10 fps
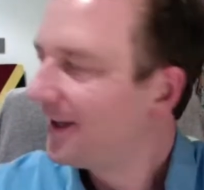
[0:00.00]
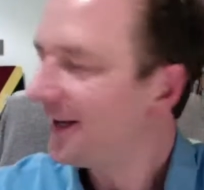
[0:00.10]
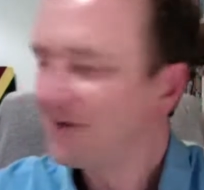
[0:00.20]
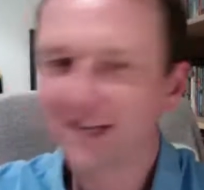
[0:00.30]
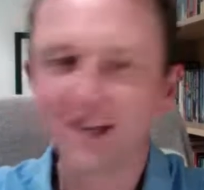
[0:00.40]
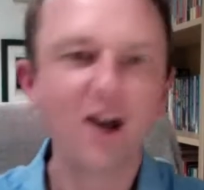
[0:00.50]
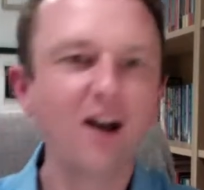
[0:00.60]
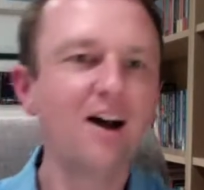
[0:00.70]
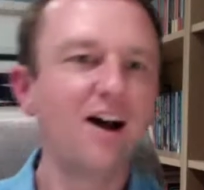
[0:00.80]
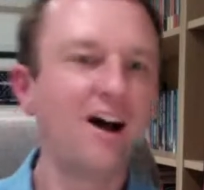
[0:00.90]
did
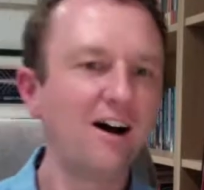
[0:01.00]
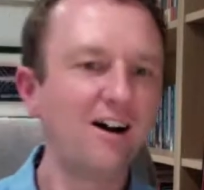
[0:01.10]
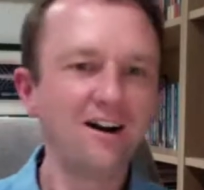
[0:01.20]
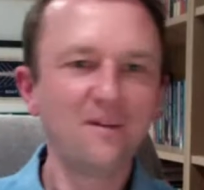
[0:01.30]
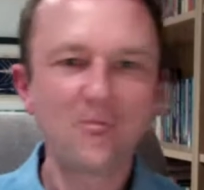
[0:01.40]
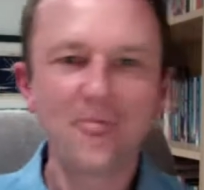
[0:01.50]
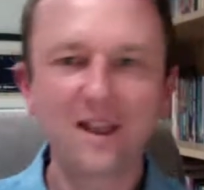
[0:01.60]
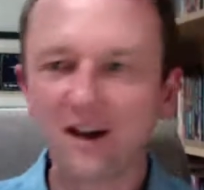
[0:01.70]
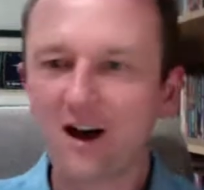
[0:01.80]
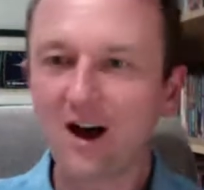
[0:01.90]
I
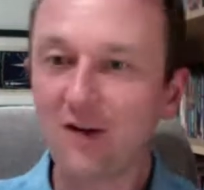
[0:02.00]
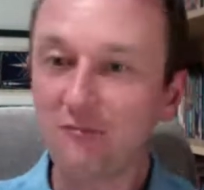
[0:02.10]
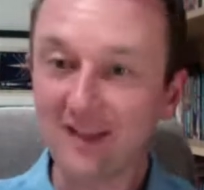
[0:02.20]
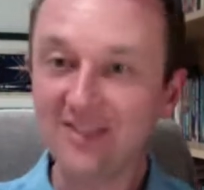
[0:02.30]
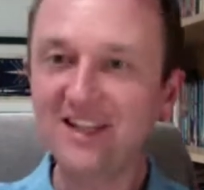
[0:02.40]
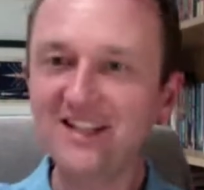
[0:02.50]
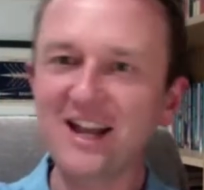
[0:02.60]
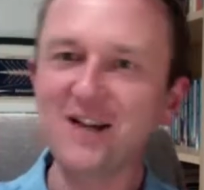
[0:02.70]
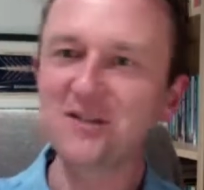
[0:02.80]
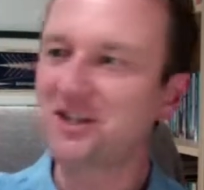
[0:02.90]
read these
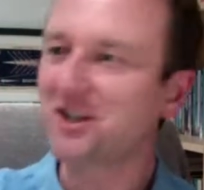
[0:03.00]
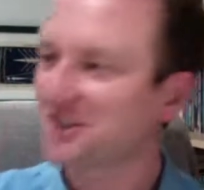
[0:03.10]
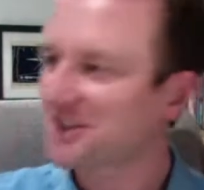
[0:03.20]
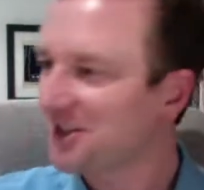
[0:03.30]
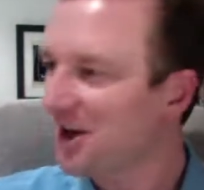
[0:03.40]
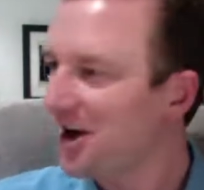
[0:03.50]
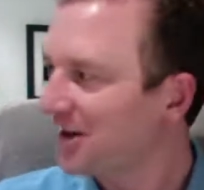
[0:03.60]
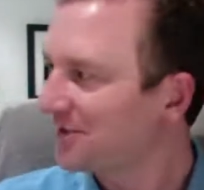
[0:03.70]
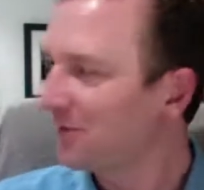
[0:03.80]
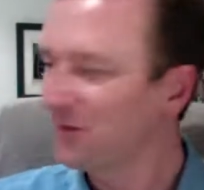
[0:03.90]
out to you at the
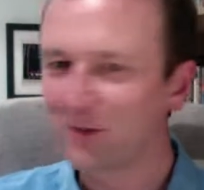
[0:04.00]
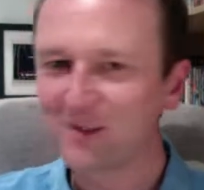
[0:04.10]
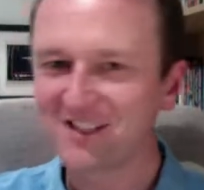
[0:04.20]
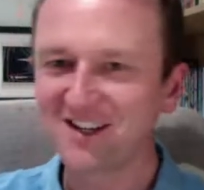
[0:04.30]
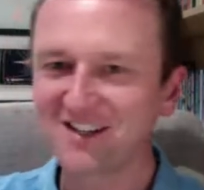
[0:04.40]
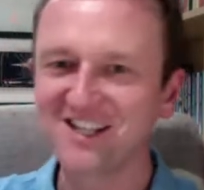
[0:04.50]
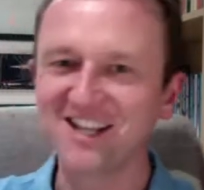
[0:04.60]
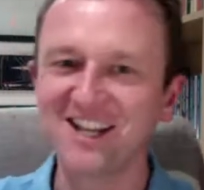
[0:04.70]
start before we started?